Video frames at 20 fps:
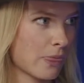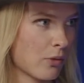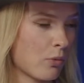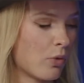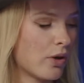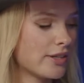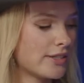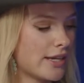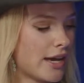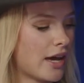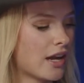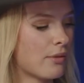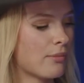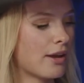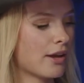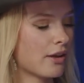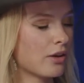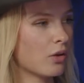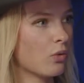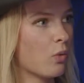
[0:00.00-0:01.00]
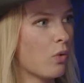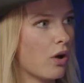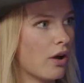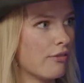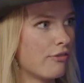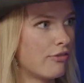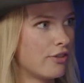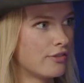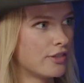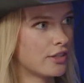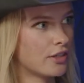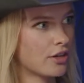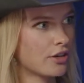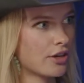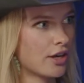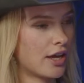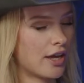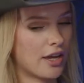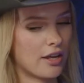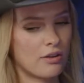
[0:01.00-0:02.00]
what data am I going to want?
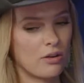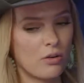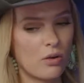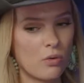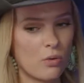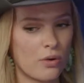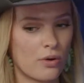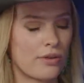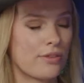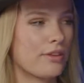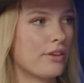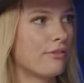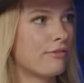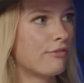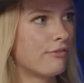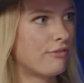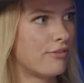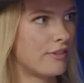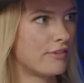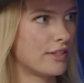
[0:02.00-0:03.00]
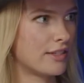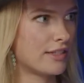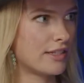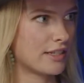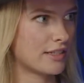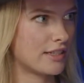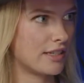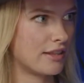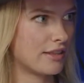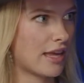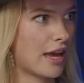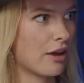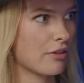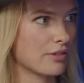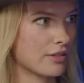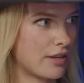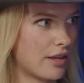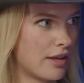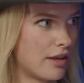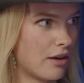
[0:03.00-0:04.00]
1,500 head or the 50,
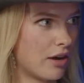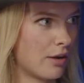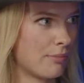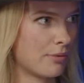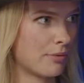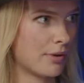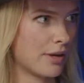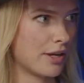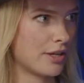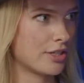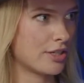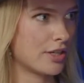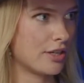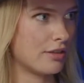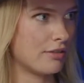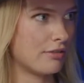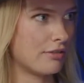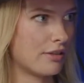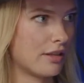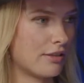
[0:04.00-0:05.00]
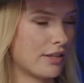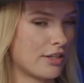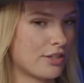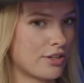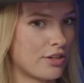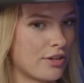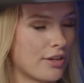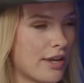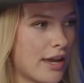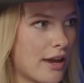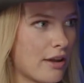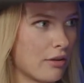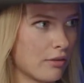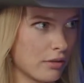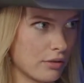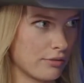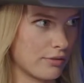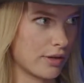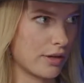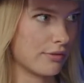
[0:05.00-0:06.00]
60,000 head operation that they turn cattle
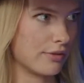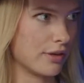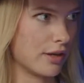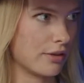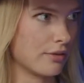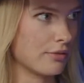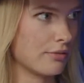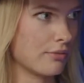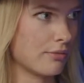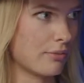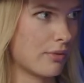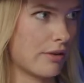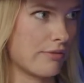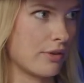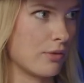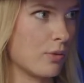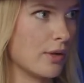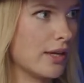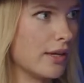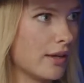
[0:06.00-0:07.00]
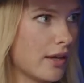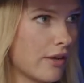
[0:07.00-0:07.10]
over every week,